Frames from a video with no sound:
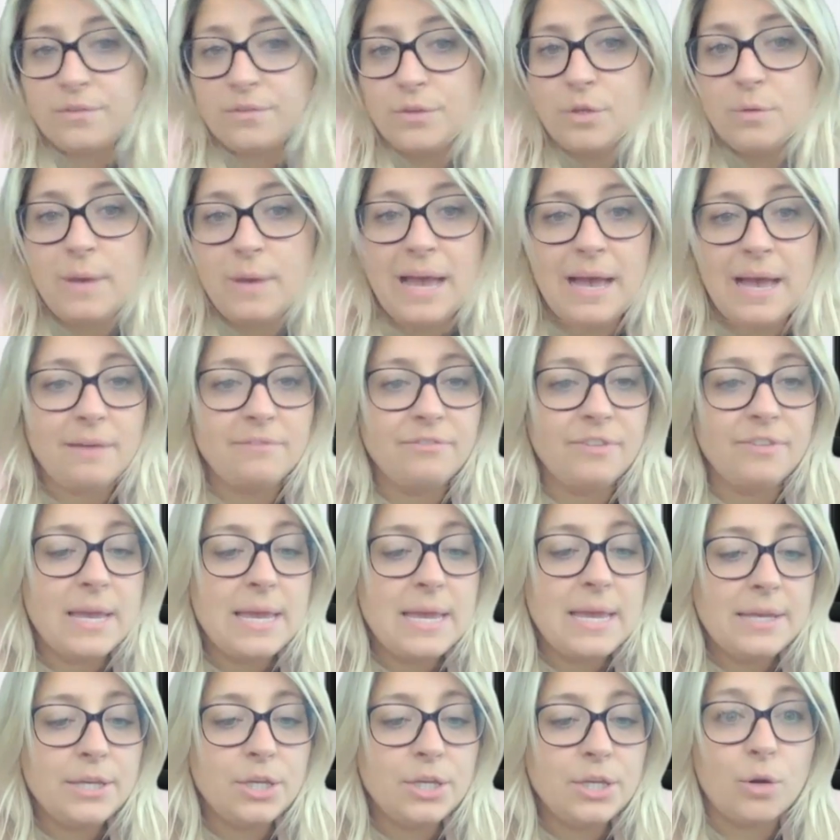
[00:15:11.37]
So if you have,
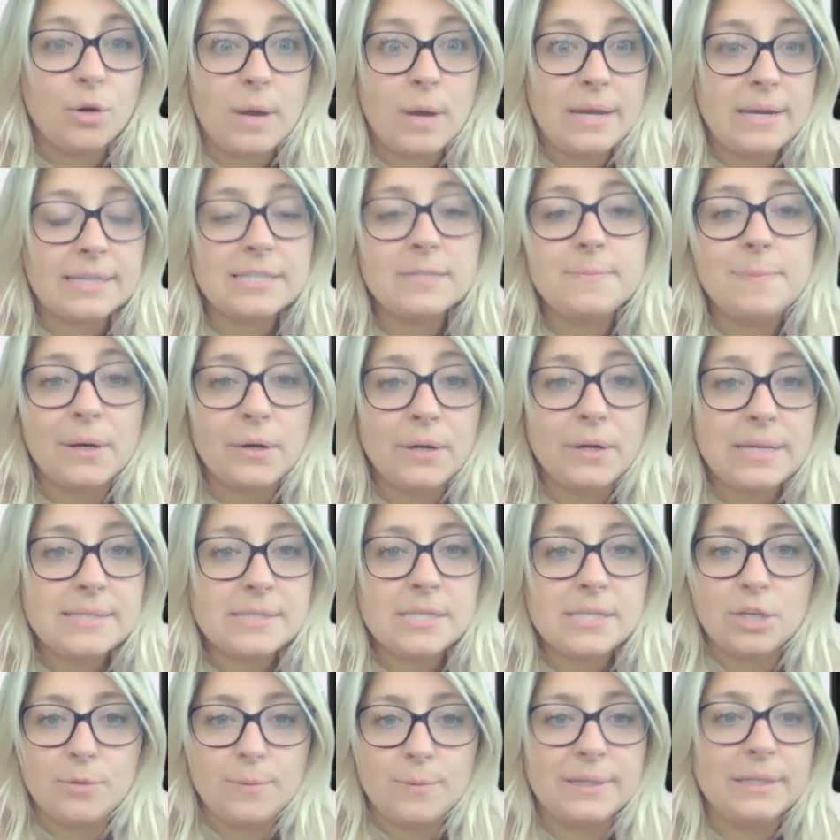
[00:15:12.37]
an
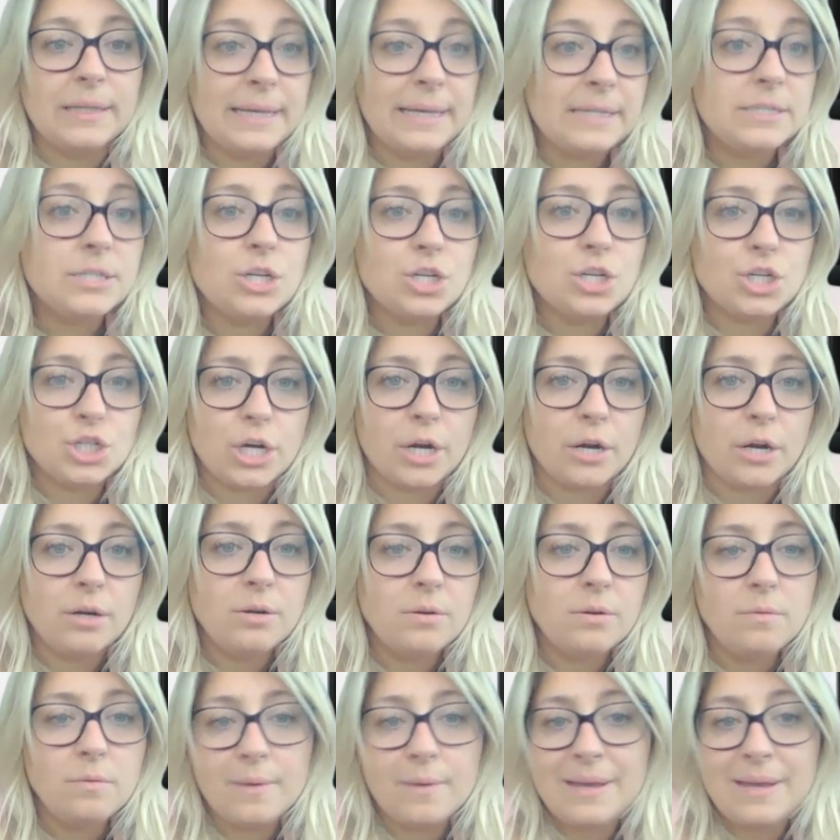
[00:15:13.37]
experience that you would like to
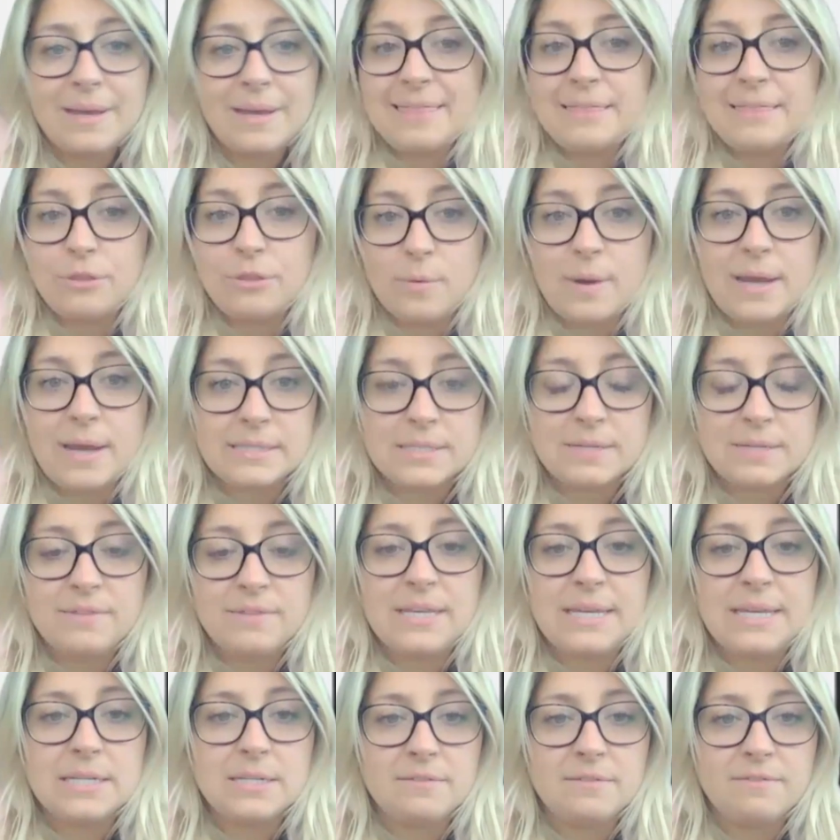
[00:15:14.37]
share with the rest of
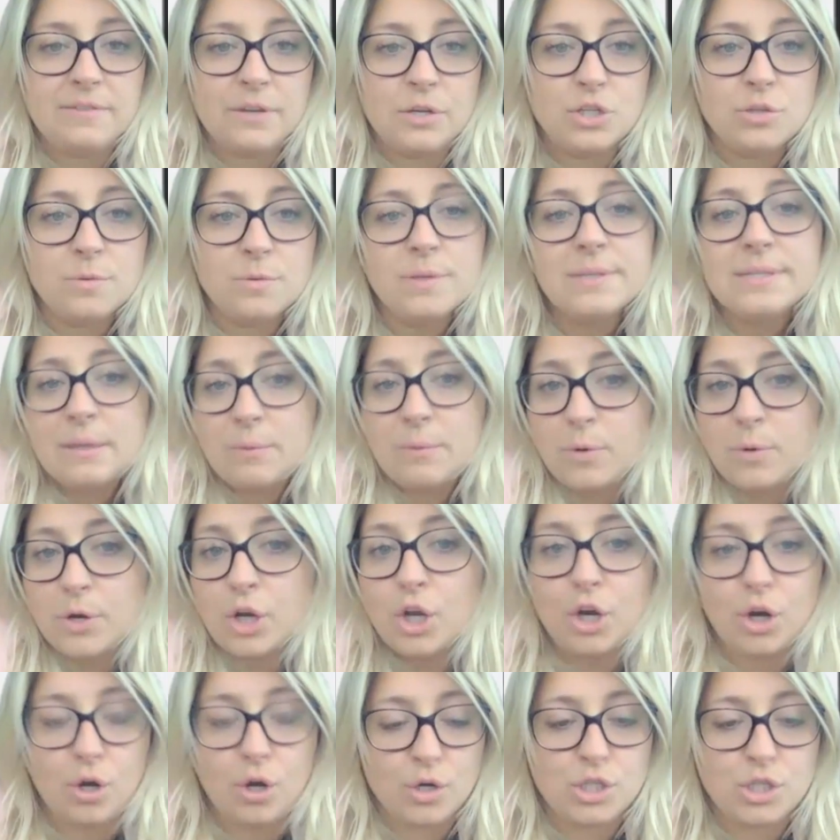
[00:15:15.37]
the individuals, I would
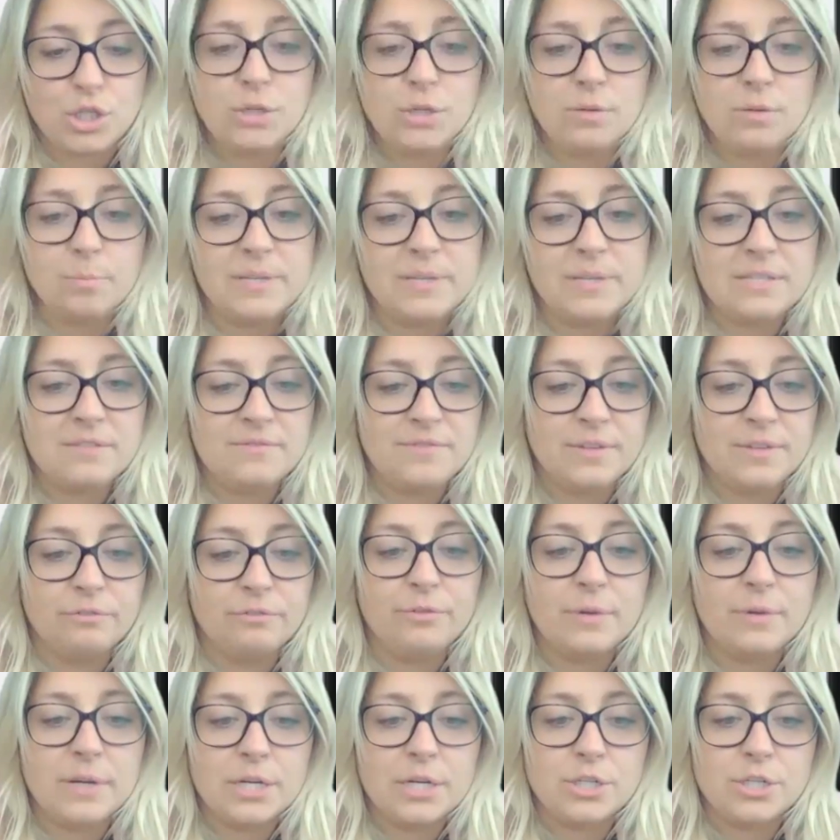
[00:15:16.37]
encourage you to please feel
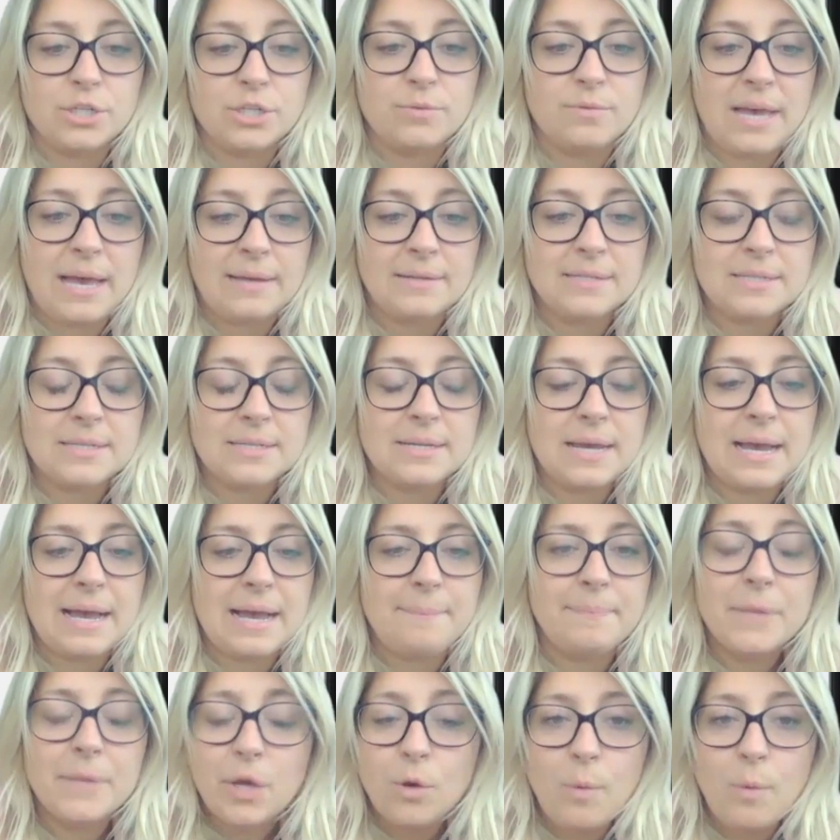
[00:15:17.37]
free to do that.
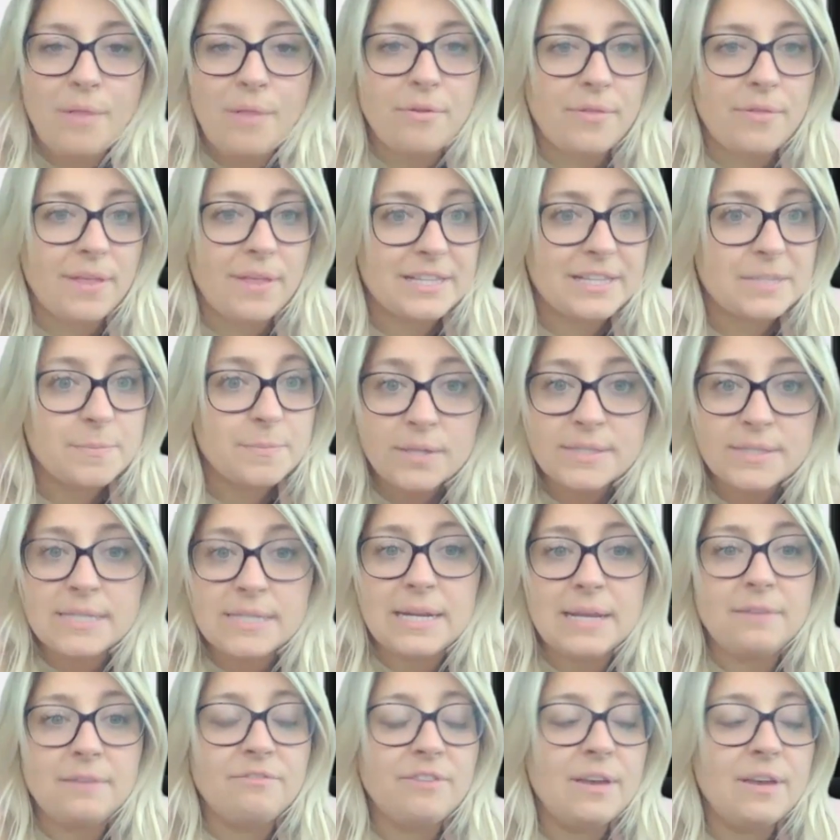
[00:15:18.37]
Whether that's
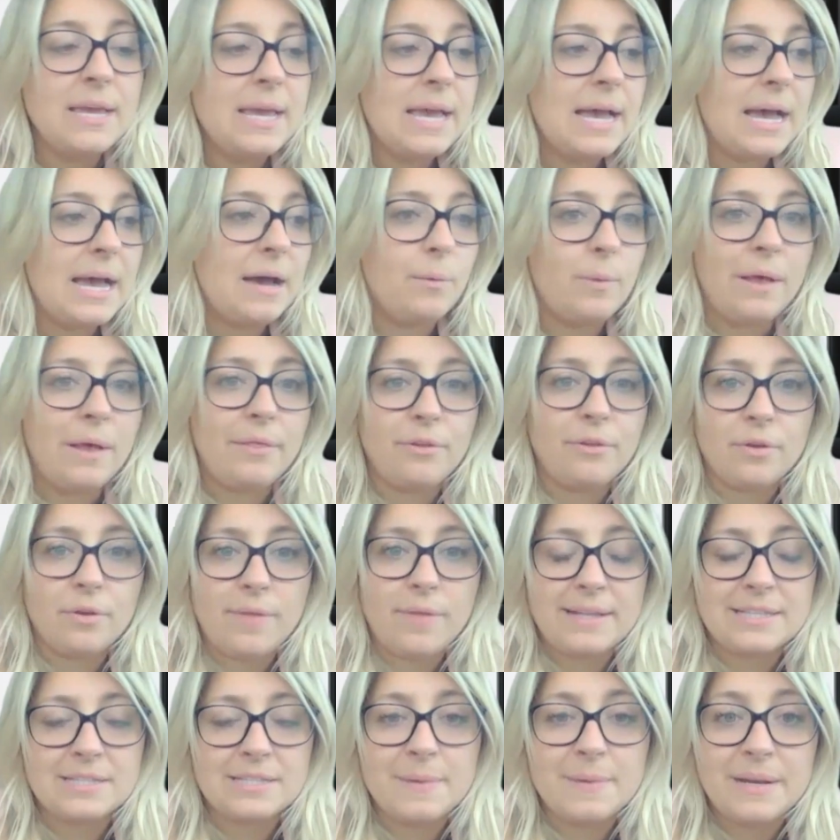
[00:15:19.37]
positive, whether
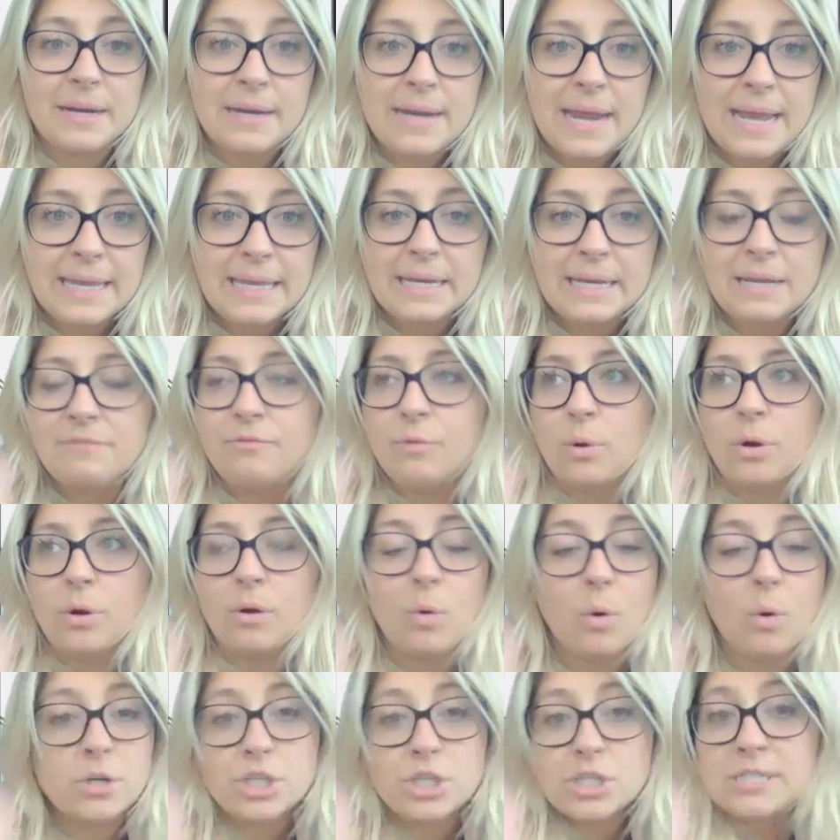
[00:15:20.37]
that's been a negative
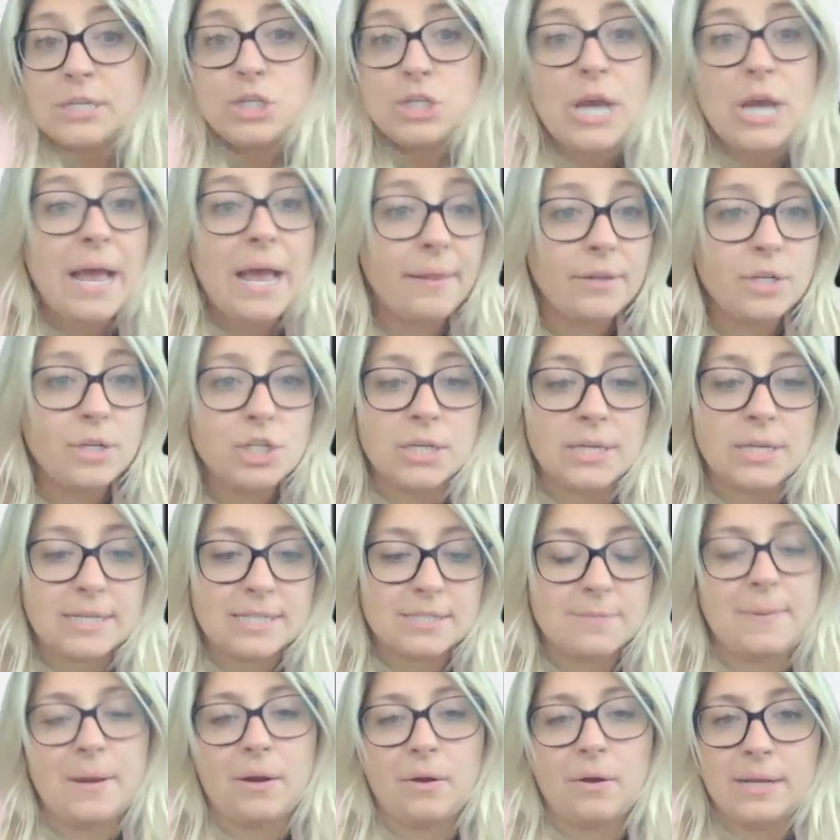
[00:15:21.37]
or just a challenging
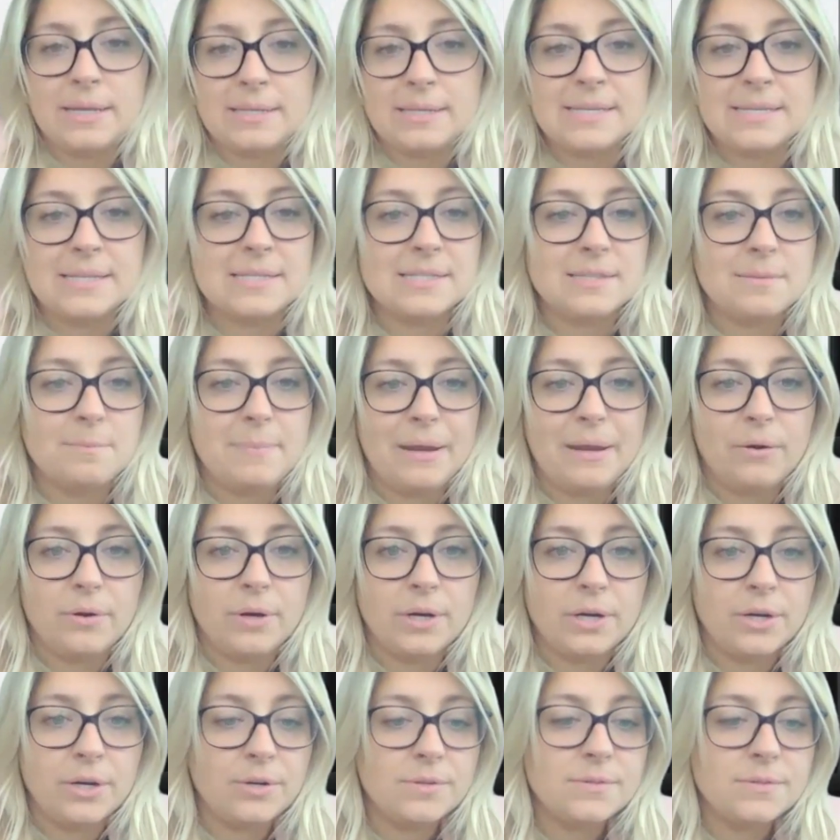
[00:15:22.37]
experience and some
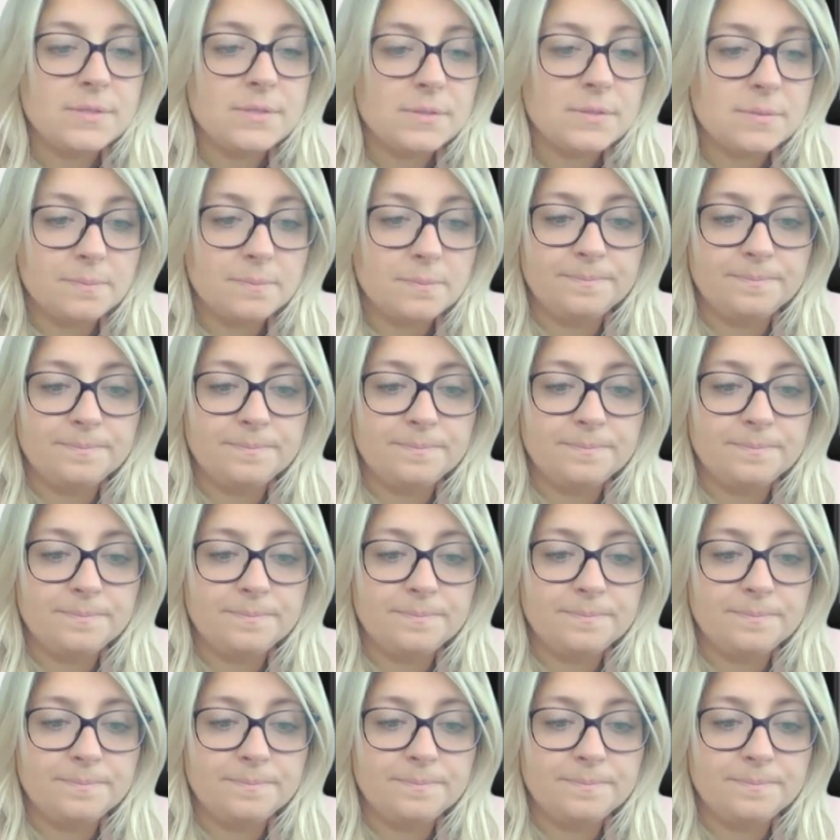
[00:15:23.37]
barriers.